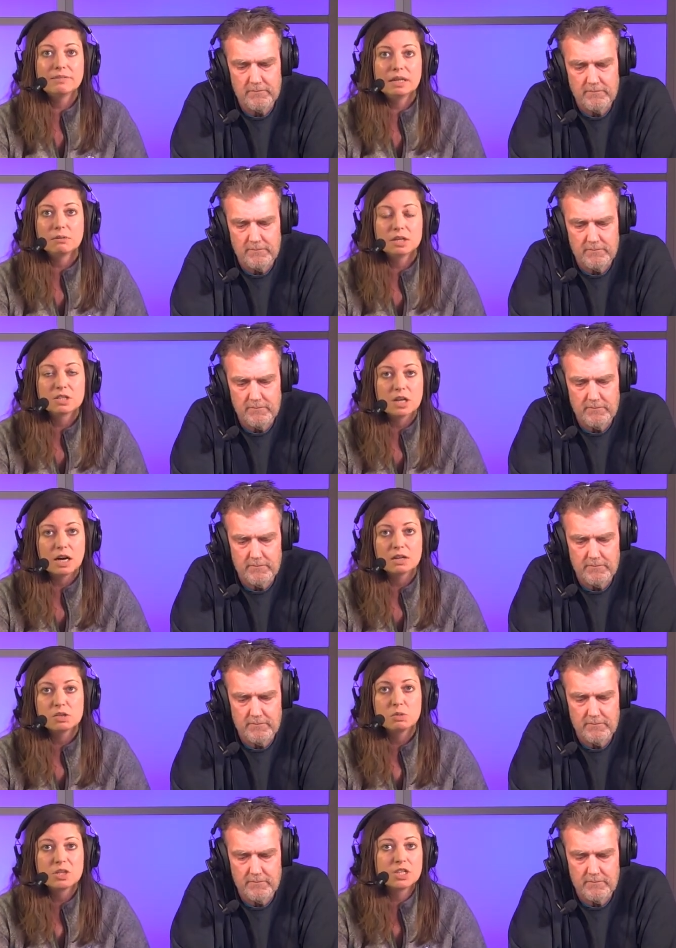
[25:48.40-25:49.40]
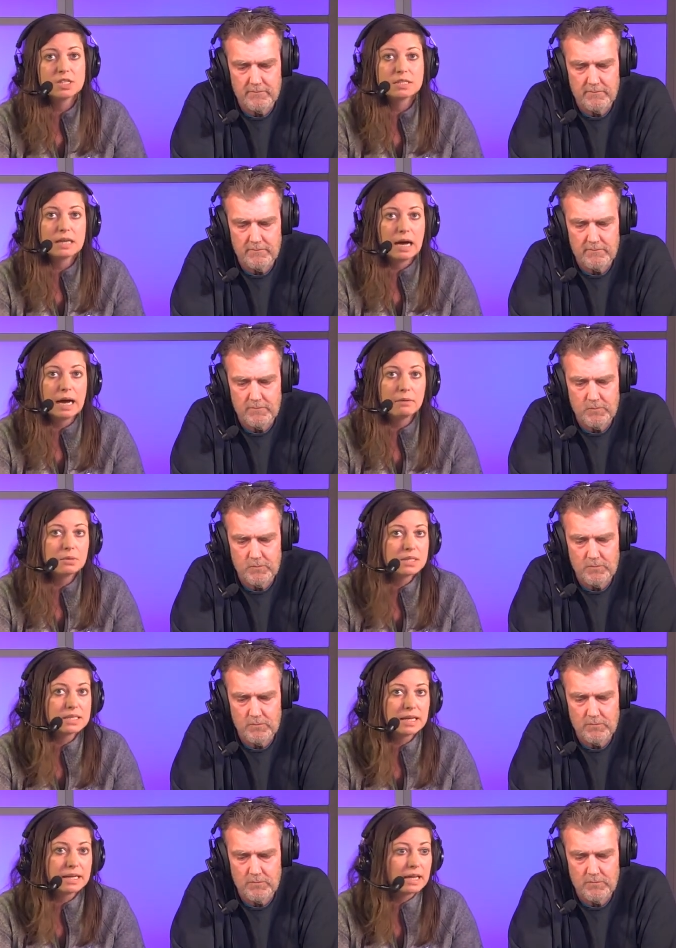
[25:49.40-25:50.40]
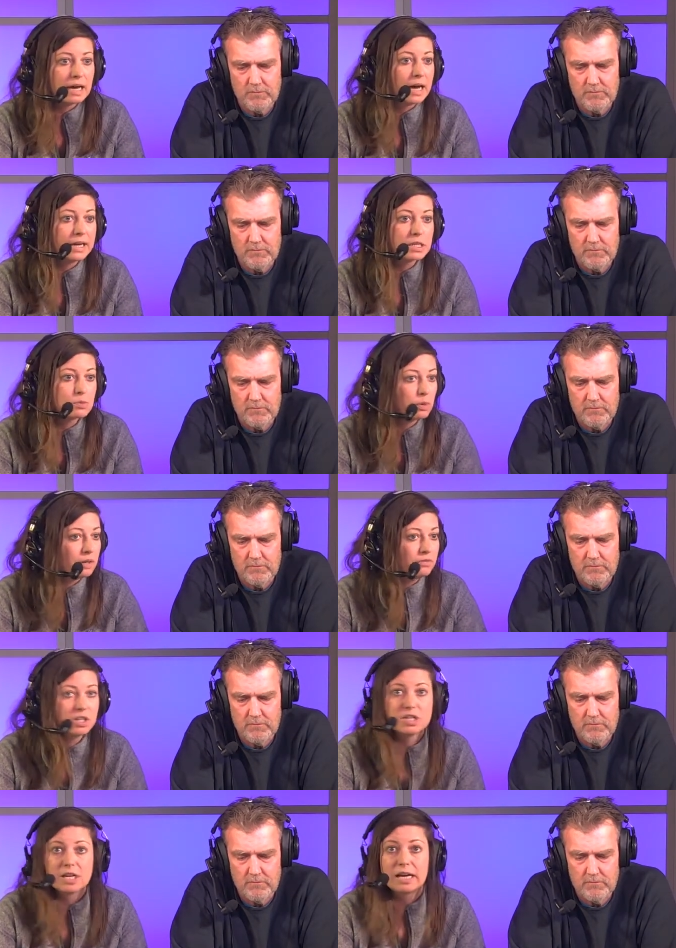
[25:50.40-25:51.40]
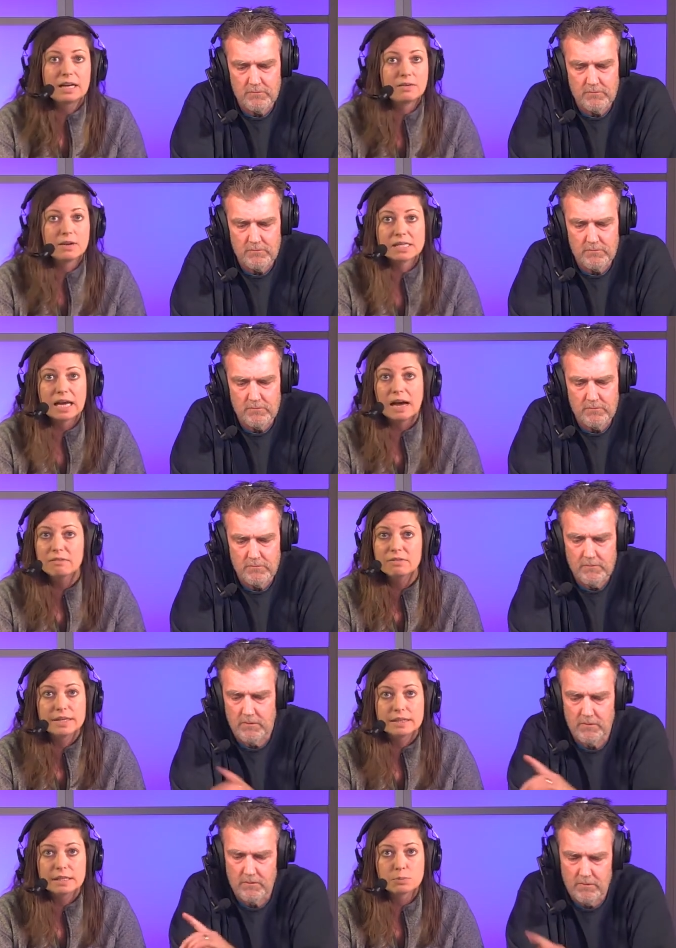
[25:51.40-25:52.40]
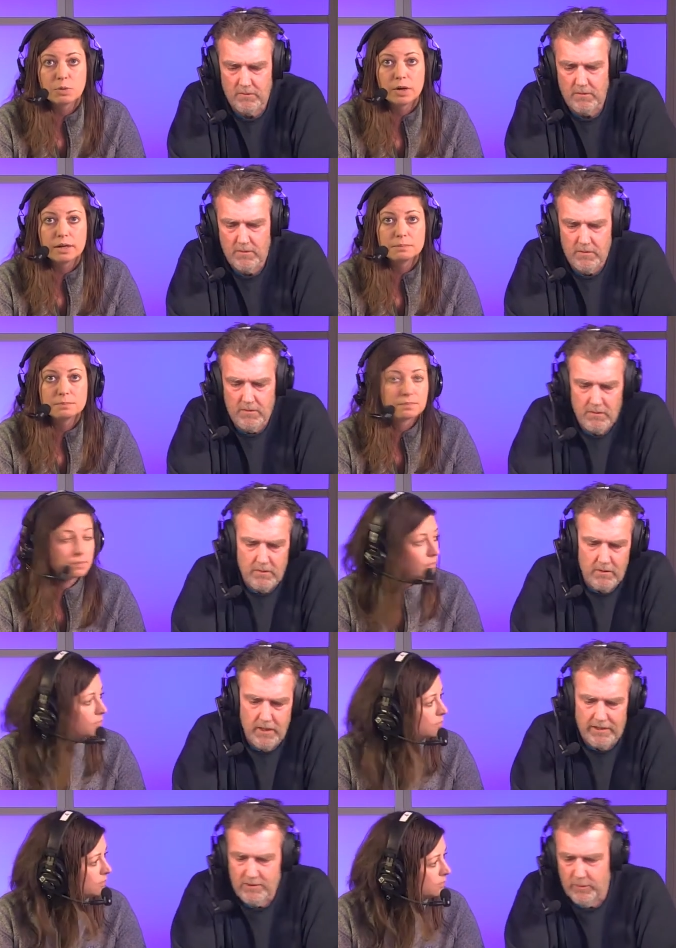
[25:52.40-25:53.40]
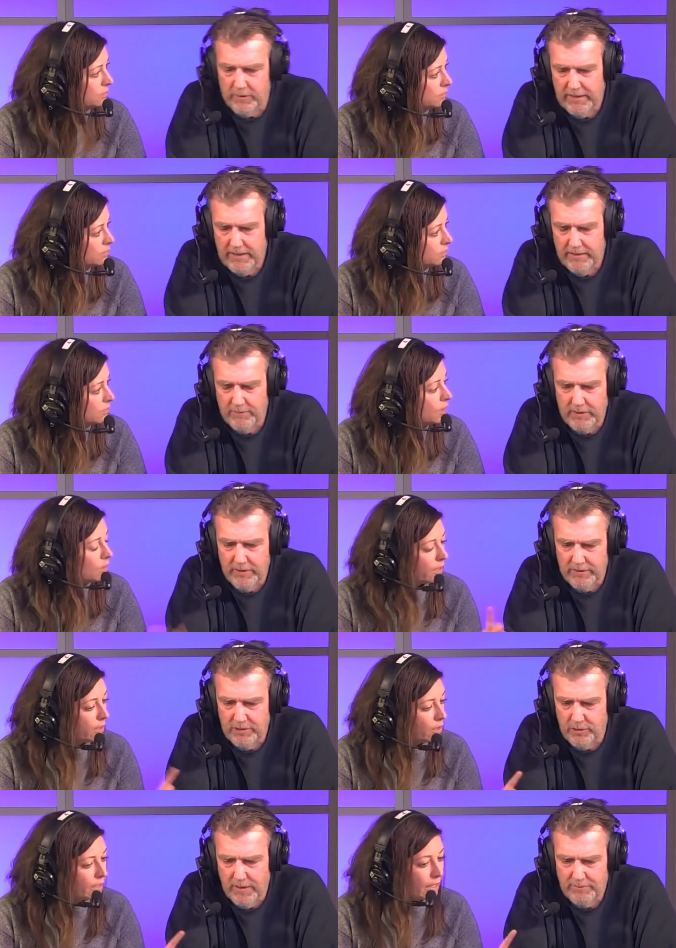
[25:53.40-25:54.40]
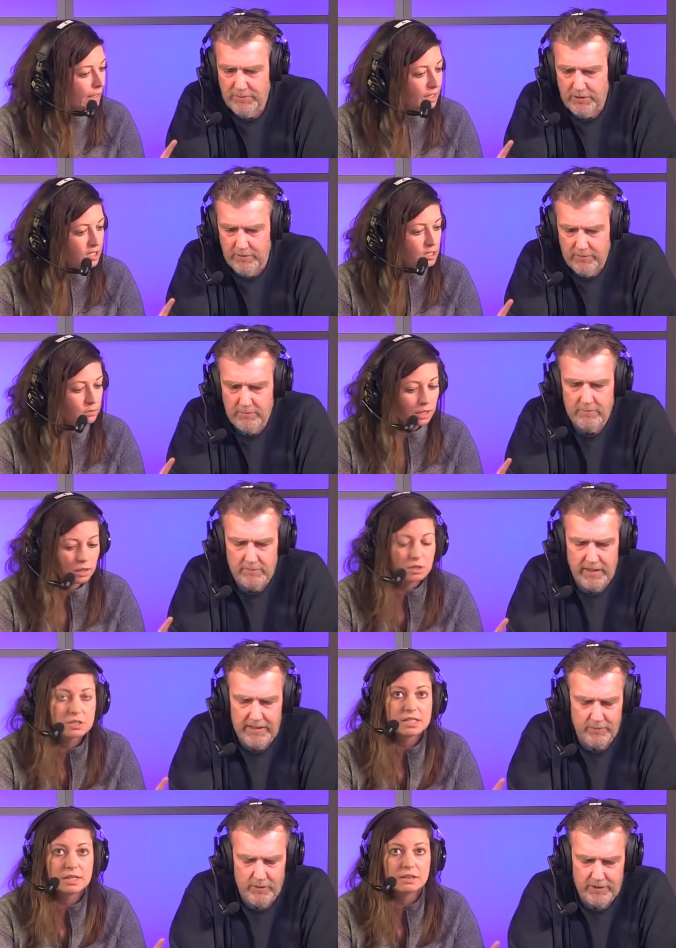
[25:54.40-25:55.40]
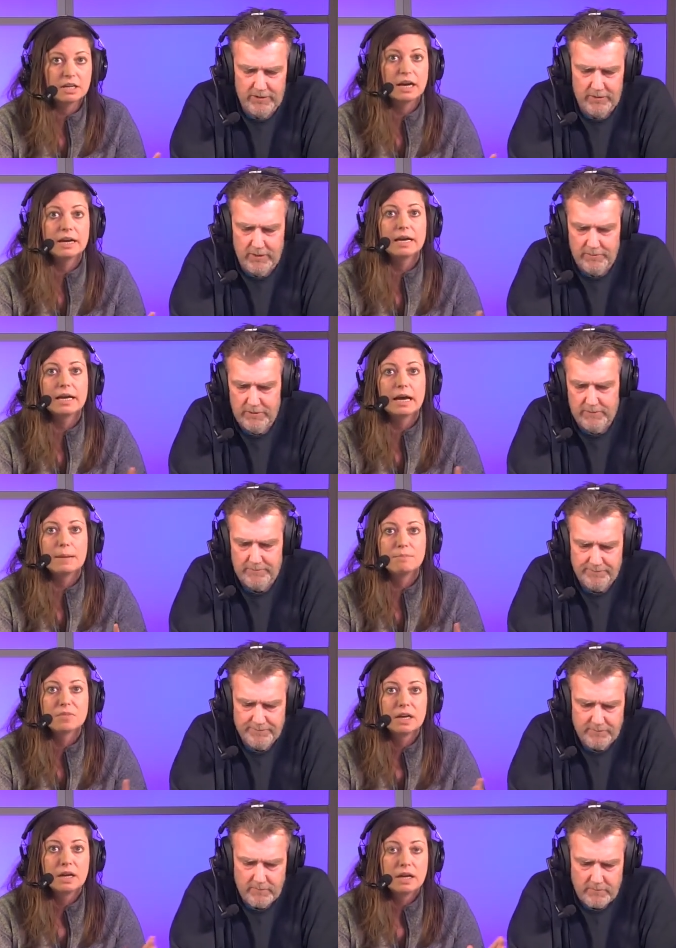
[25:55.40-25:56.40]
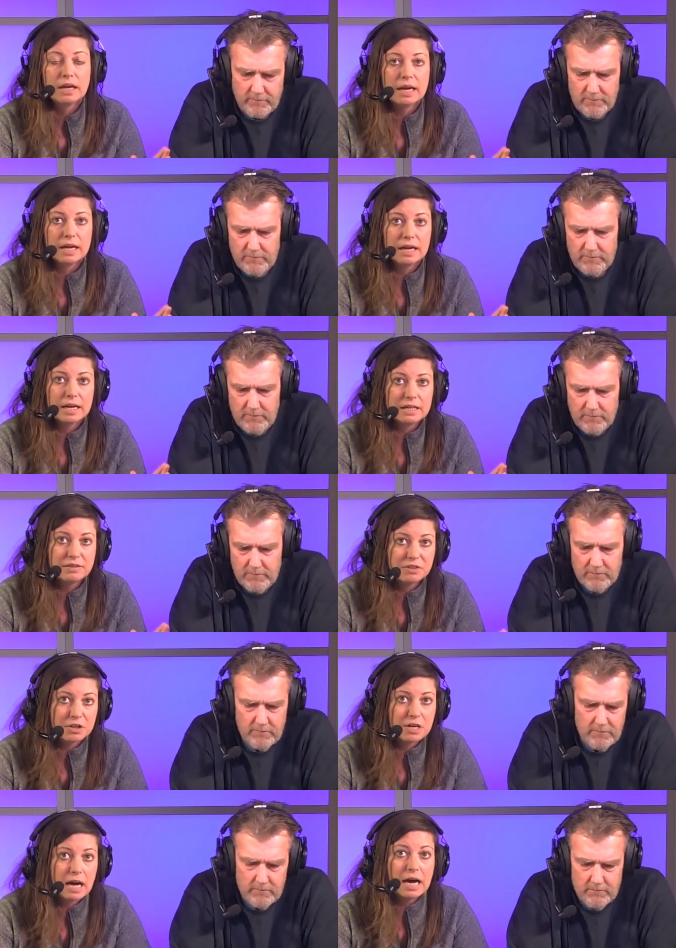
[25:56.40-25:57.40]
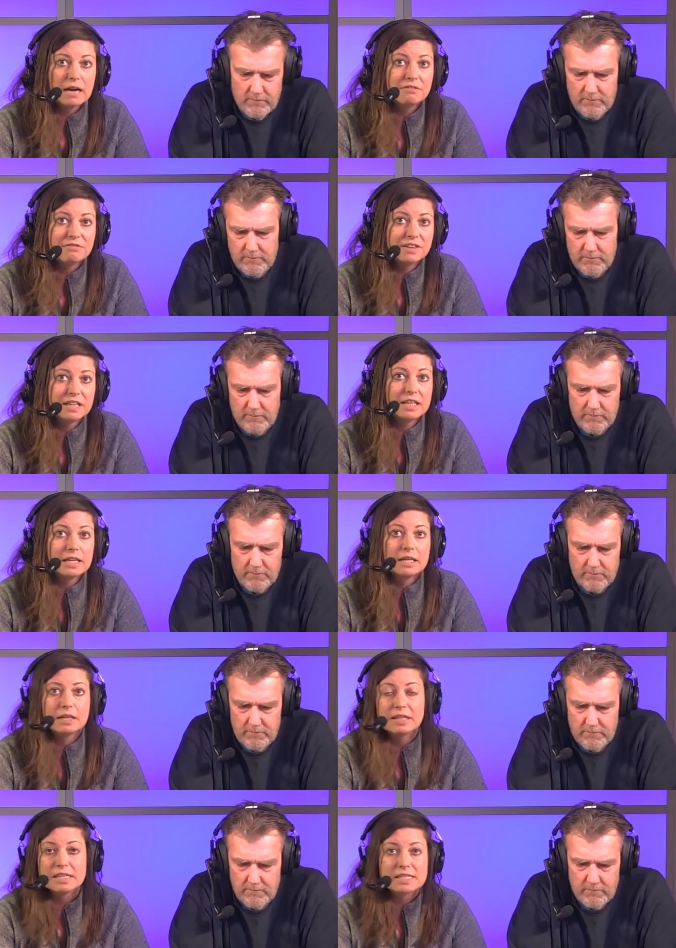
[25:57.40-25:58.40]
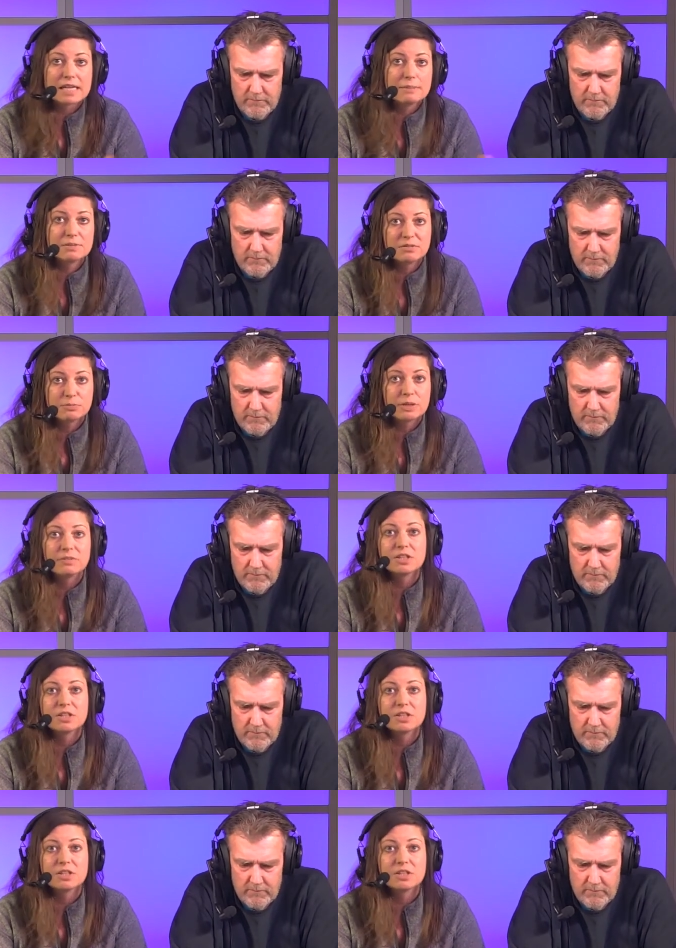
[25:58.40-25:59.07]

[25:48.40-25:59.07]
Speaker 1: living with dogs, which is, I would say, the highest privilege any of us have at this point.
Speaker 2: I just wanted to add without
Speaker 1: interrupting. Okay, hold on. I just want to close the thought. If you're not feeling these types of